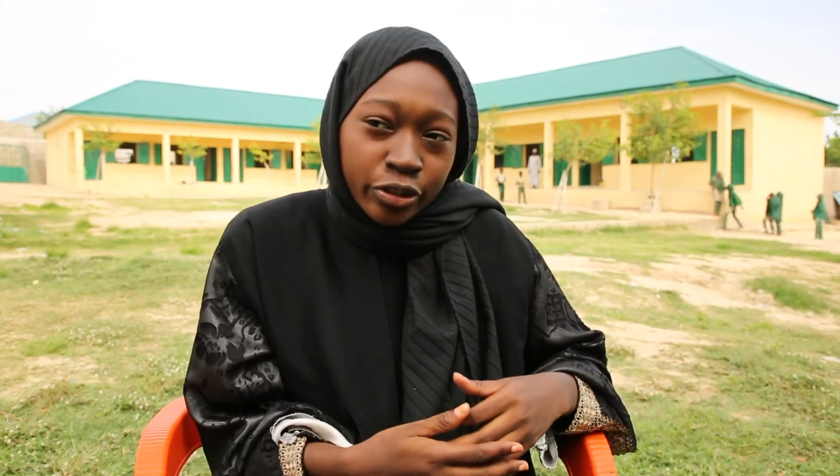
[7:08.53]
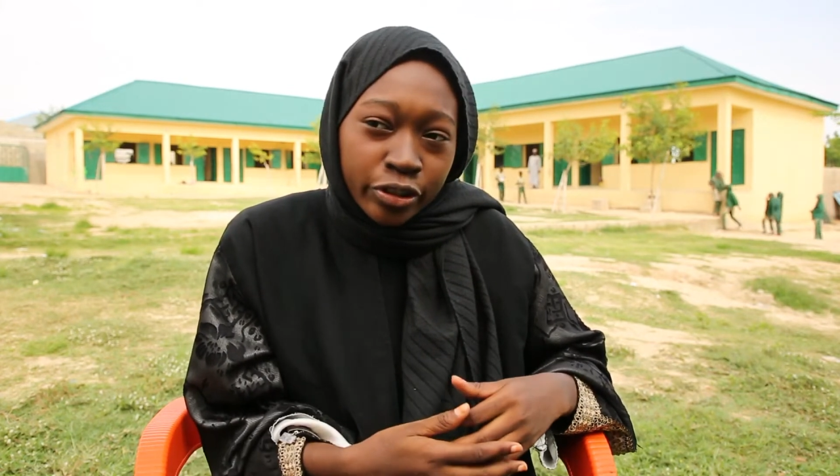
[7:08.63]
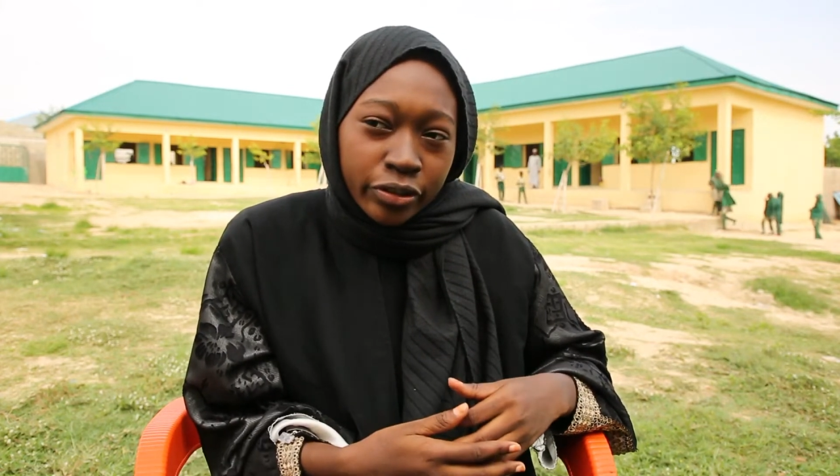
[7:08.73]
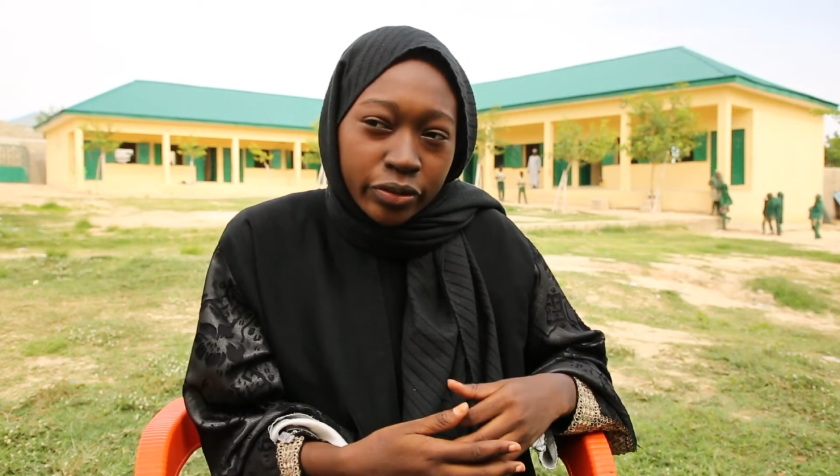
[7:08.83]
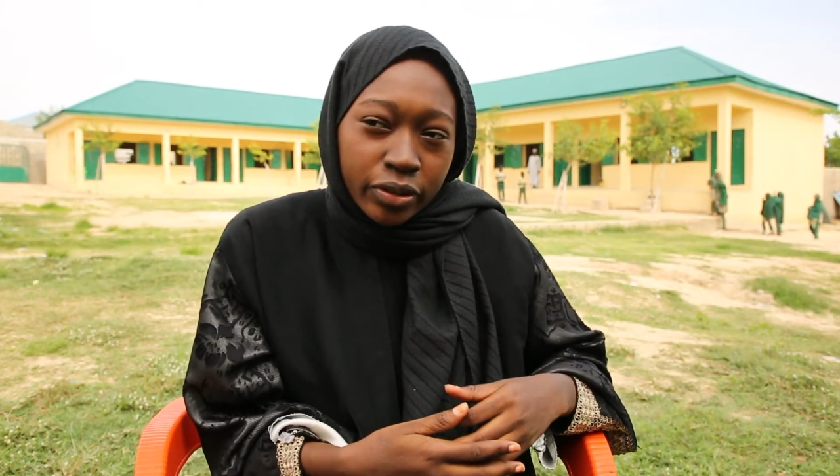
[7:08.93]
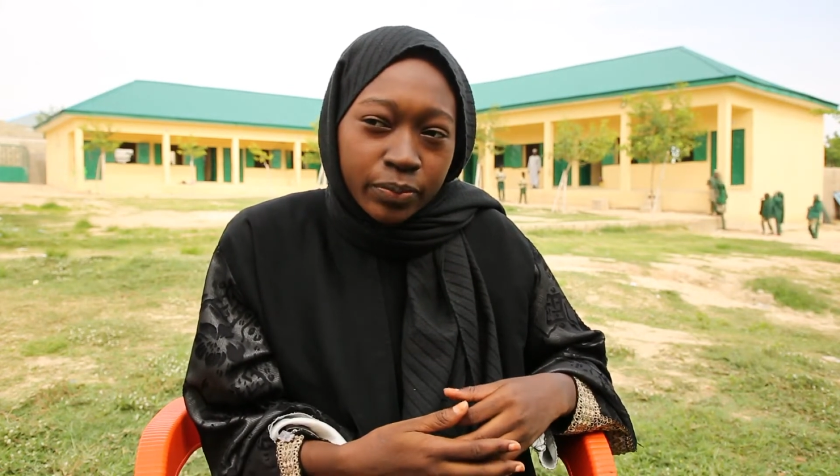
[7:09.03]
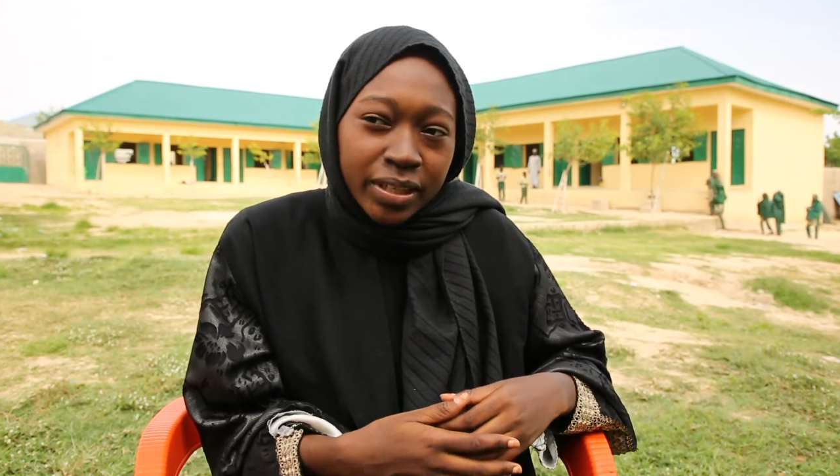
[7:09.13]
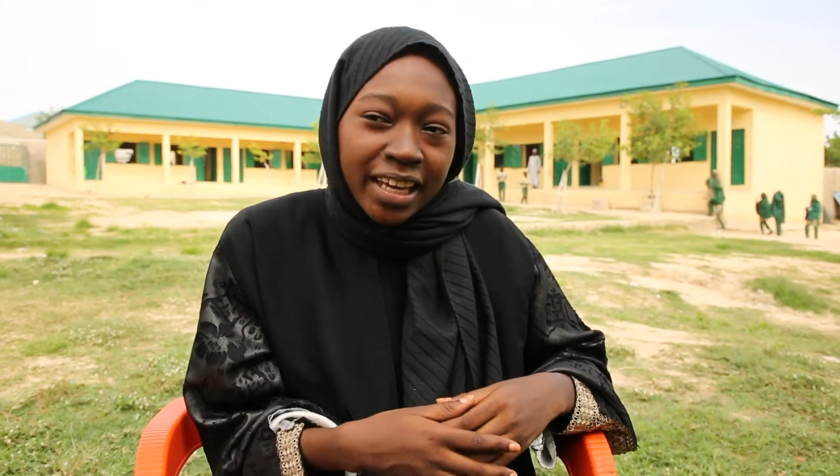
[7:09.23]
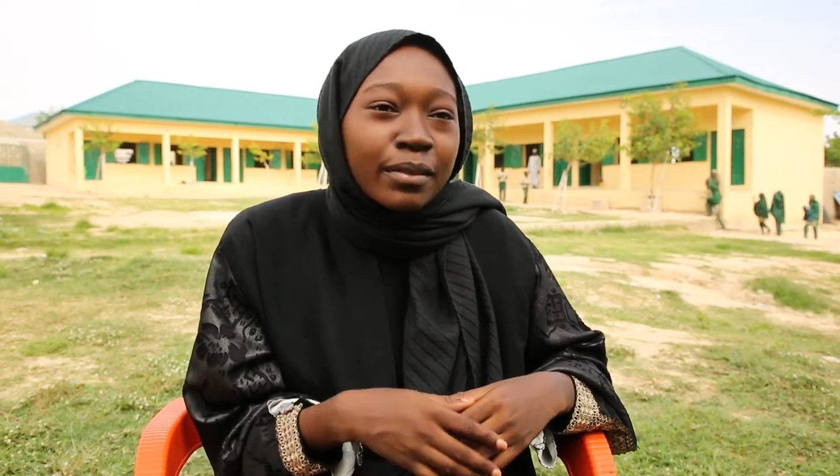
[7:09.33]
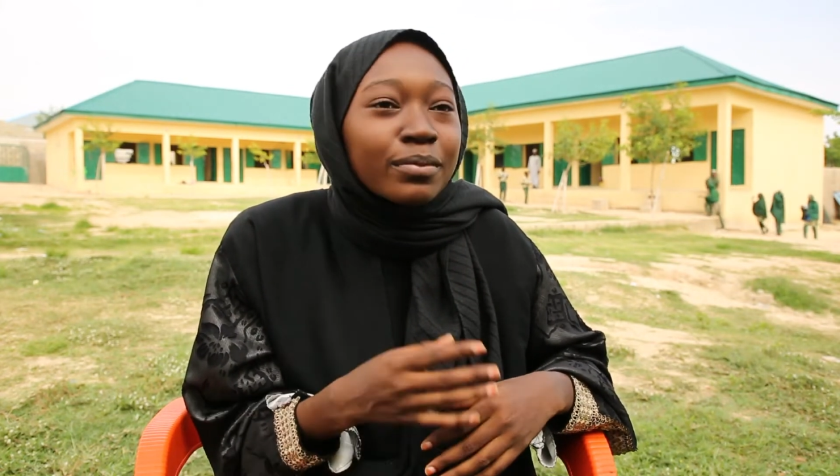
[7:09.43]
her, it
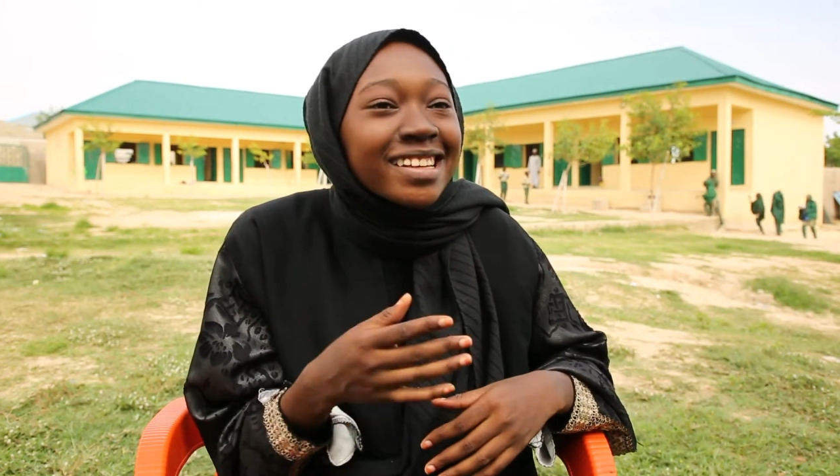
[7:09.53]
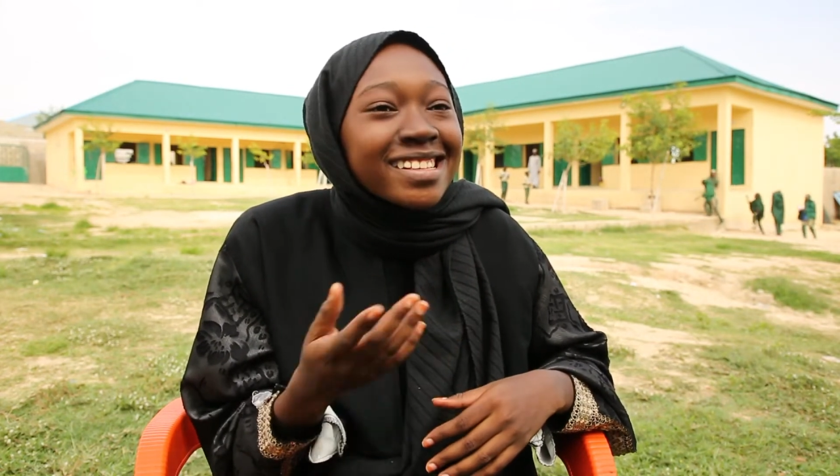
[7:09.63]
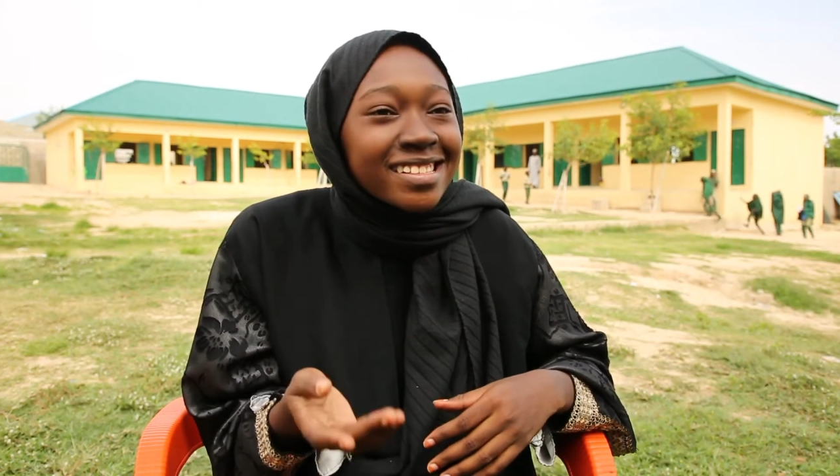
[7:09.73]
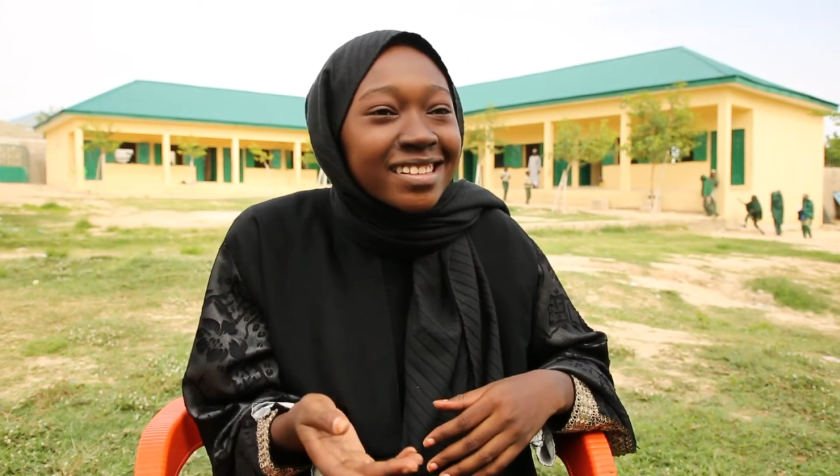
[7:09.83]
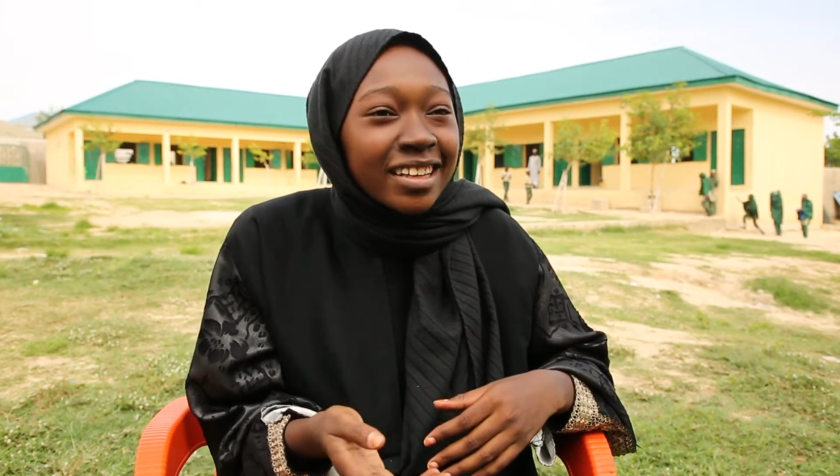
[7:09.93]
became easier.